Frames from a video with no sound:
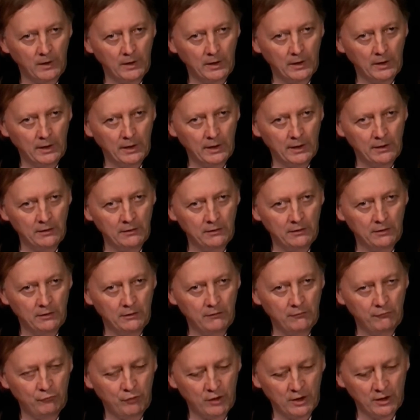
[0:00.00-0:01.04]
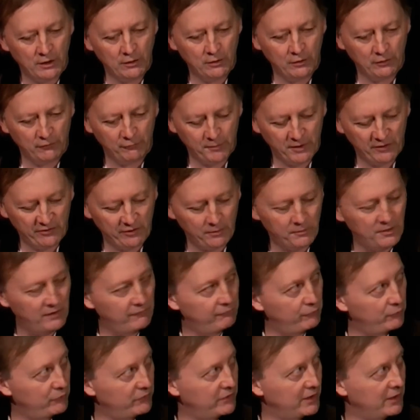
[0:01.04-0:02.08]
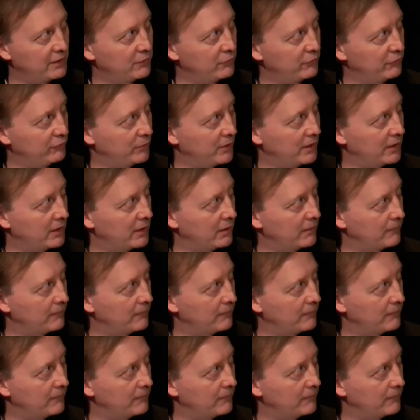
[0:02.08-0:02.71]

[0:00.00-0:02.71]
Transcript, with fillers: and a friend of Benjamin Fondane as well.